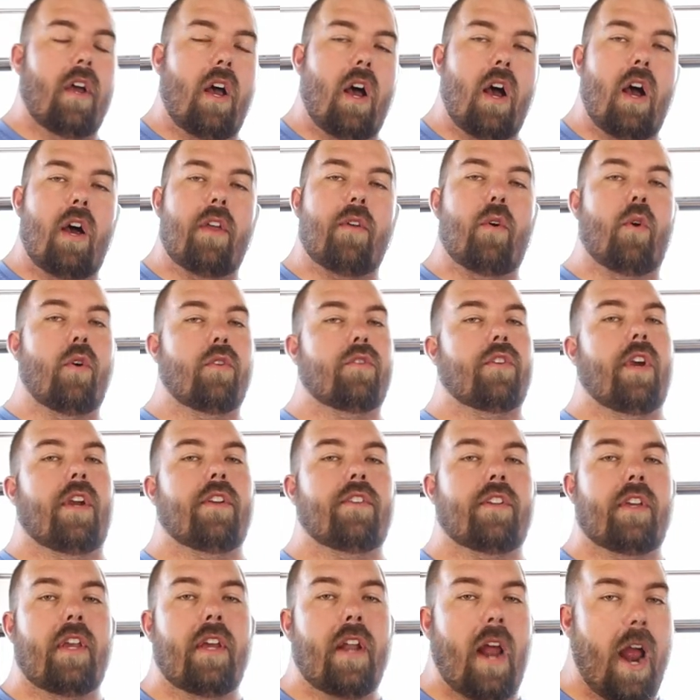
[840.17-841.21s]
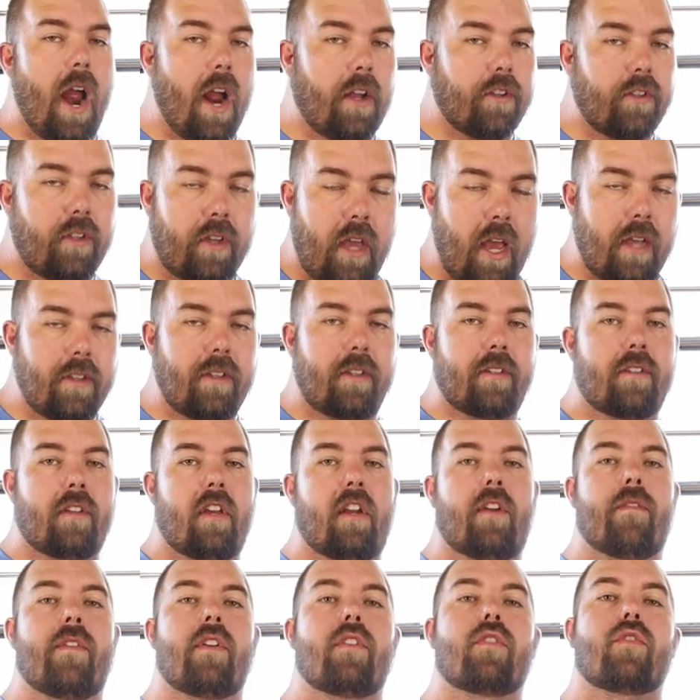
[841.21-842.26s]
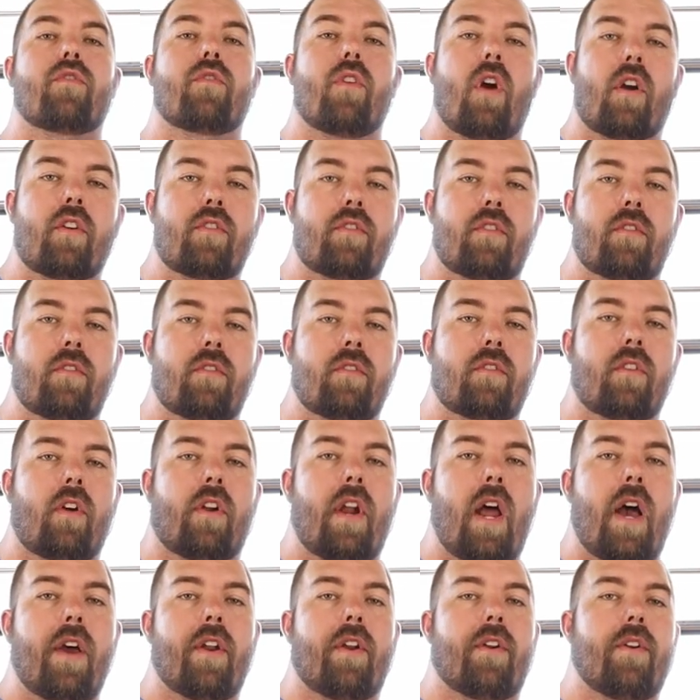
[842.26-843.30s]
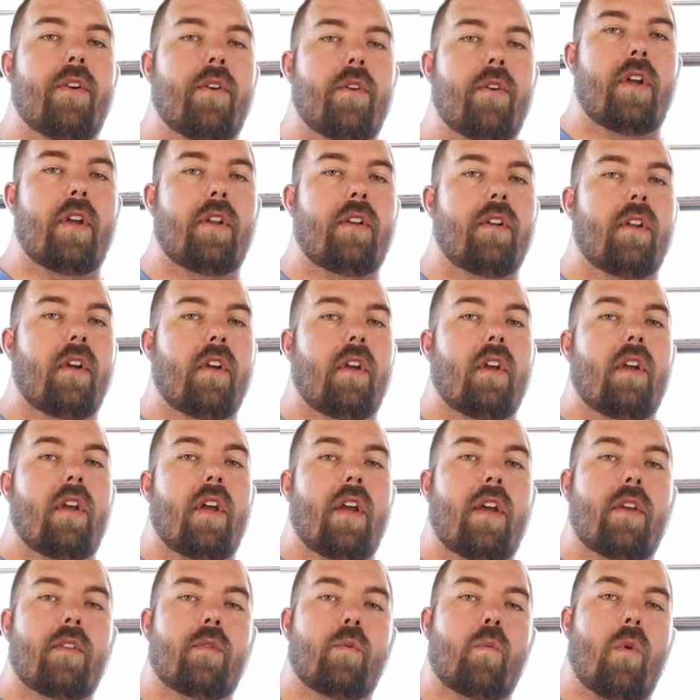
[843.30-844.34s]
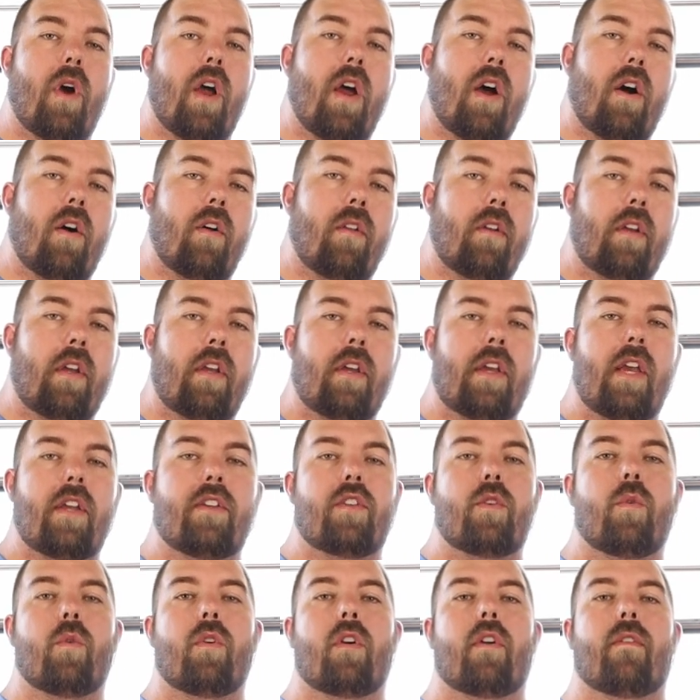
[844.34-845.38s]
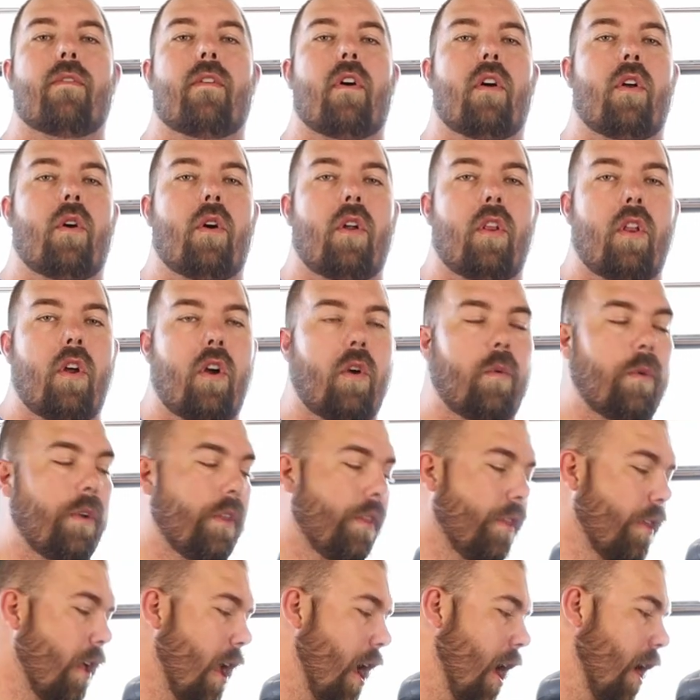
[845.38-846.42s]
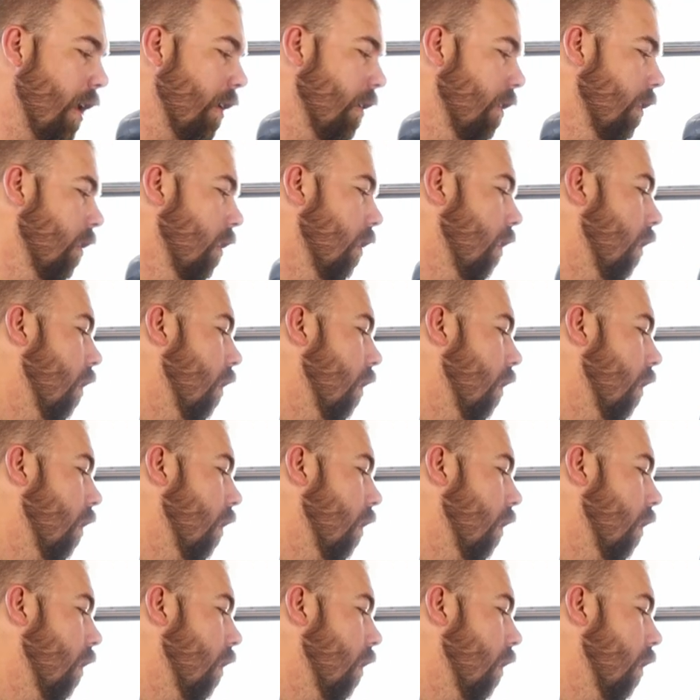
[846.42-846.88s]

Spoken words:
actually has a set of instructions on how to it as well, in case you wanna follow along with that.